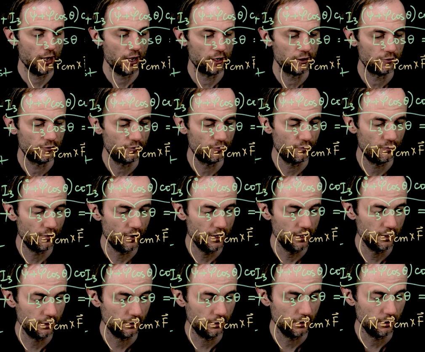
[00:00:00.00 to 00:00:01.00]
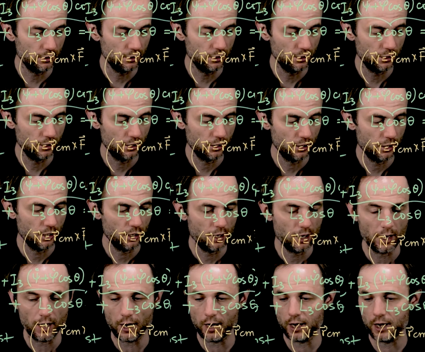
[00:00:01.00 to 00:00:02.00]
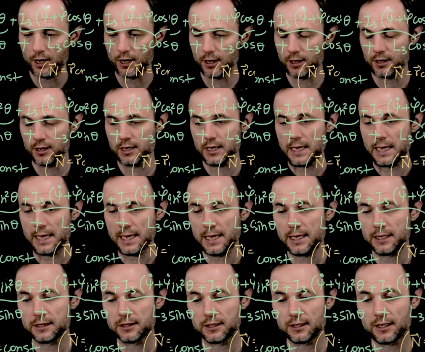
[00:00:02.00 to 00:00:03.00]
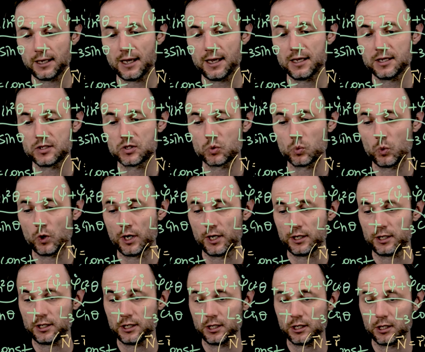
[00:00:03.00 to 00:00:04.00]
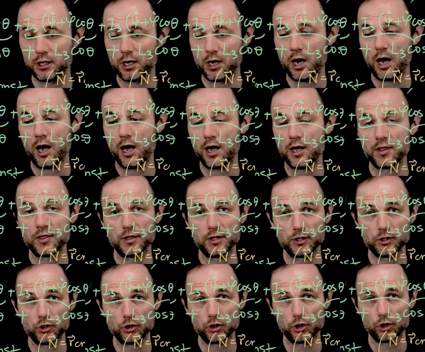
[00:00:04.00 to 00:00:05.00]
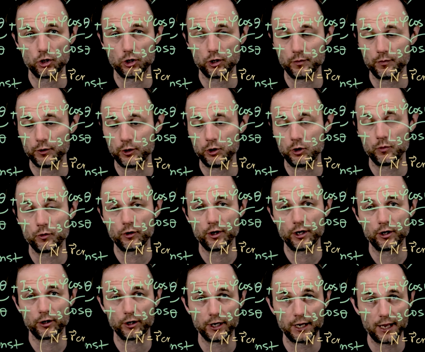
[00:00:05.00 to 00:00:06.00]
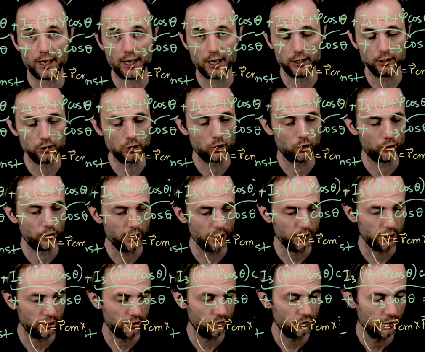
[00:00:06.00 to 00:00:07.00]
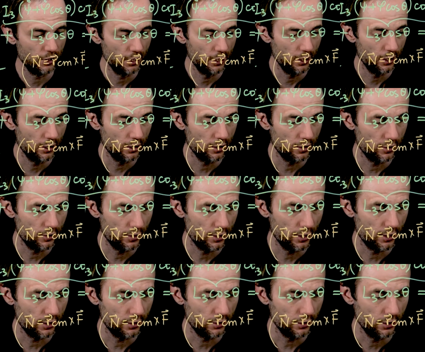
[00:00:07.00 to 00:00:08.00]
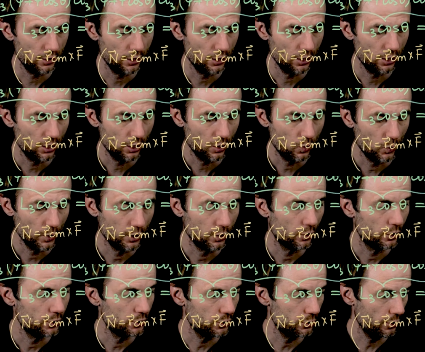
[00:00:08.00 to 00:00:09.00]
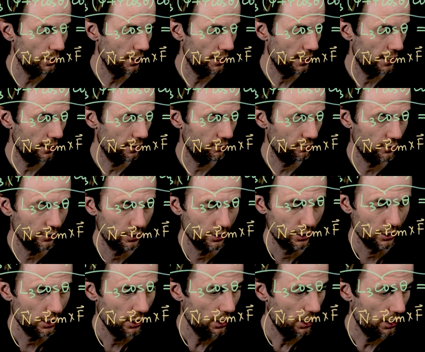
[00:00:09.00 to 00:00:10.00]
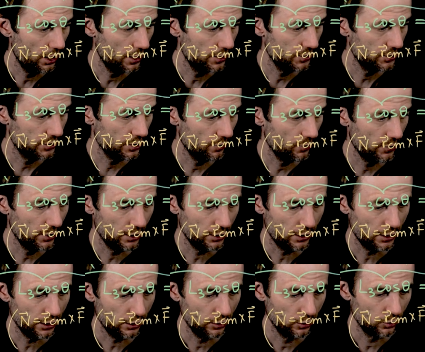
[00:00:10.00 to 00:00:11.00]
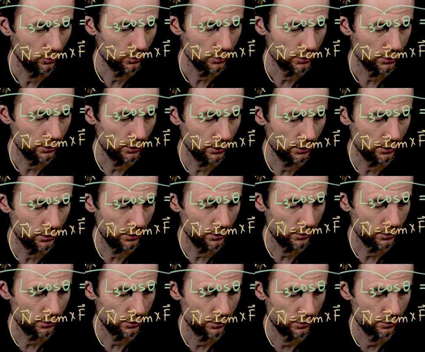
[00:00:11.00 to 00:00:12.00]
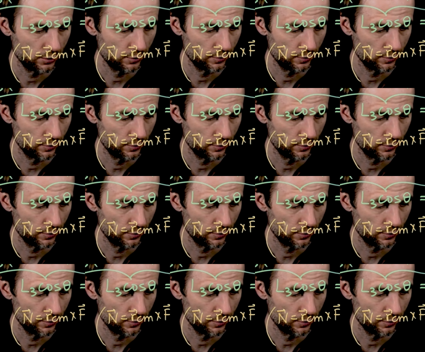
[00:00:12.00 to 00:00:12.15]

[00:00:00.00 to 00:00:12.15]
And finally, in the case when this term, the numerator, can go negative, then we're going to have something that looks like this.